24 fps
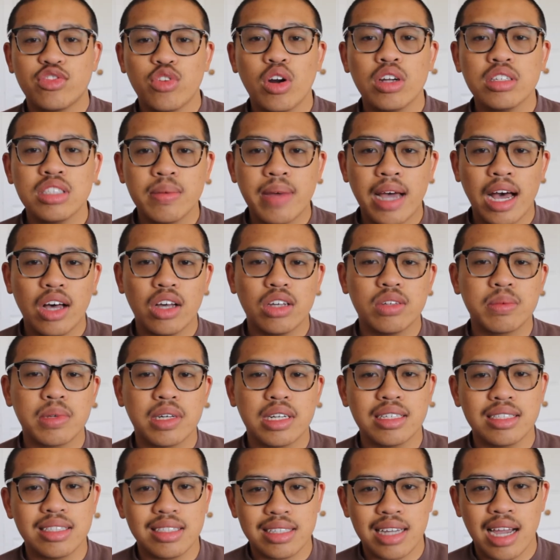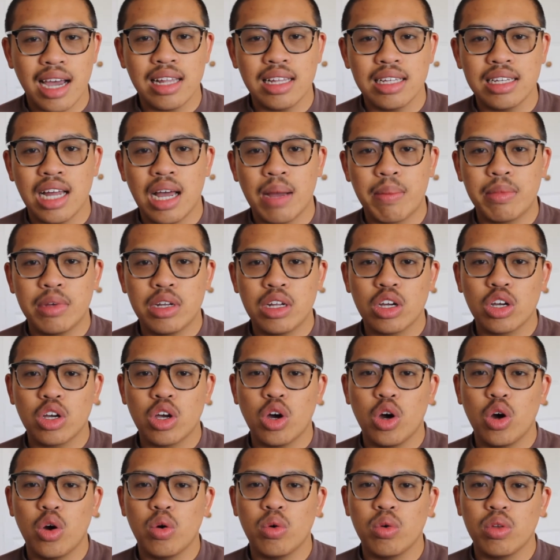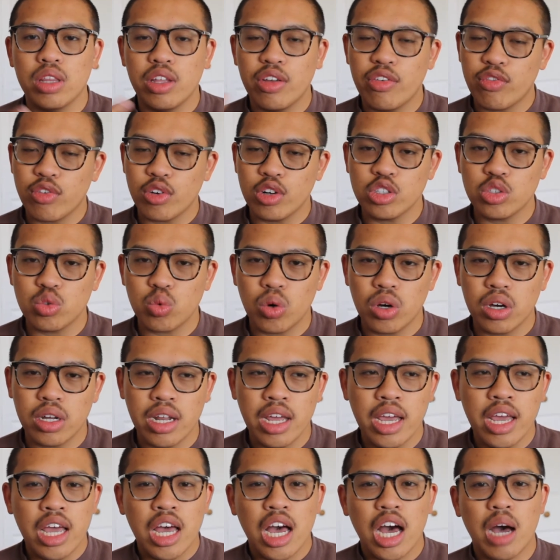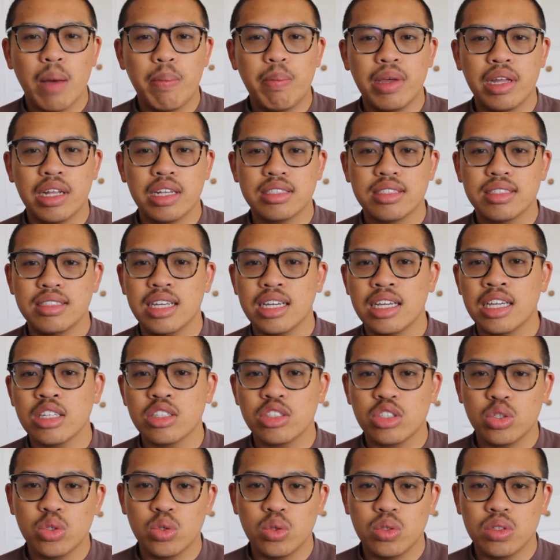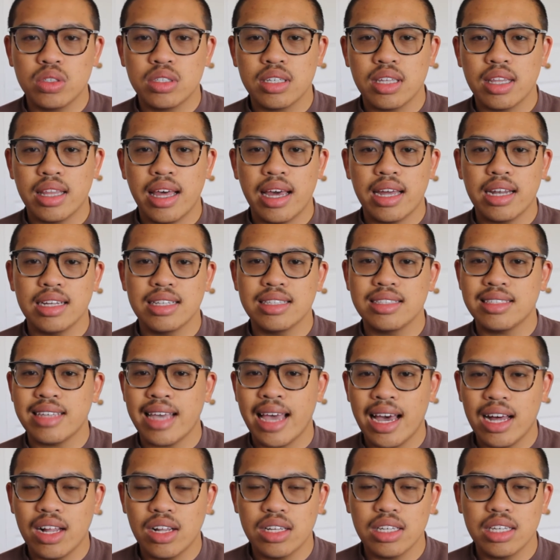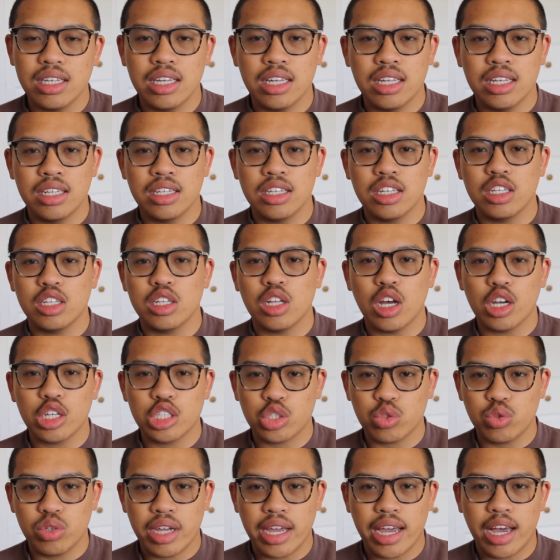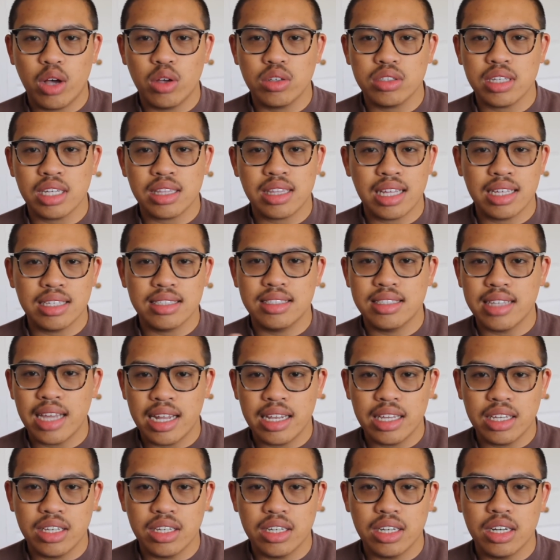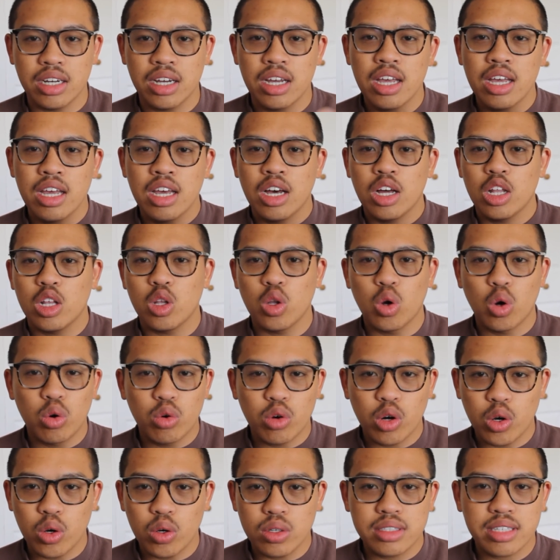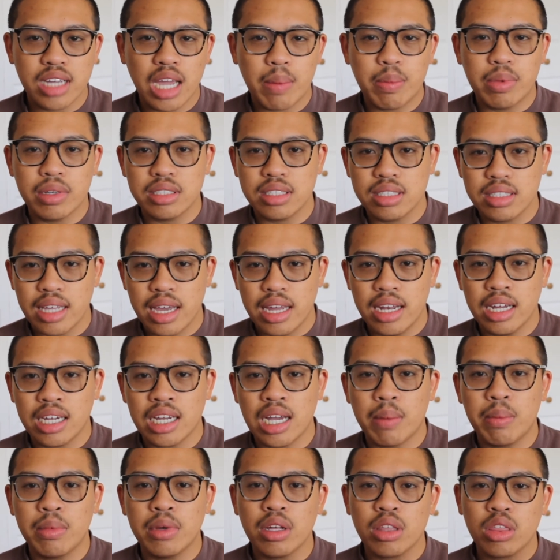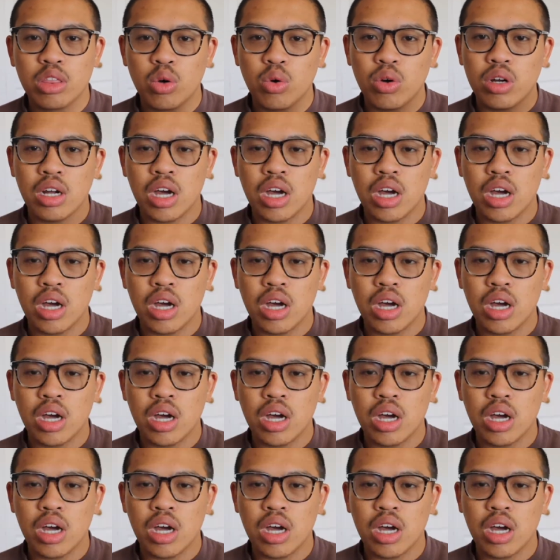far as how I'm gonna style it I'm gonna go the first one a bit sticking to to that Italian luxury house house, like that Zegna, Loro type aesthetic. I'm gonna throw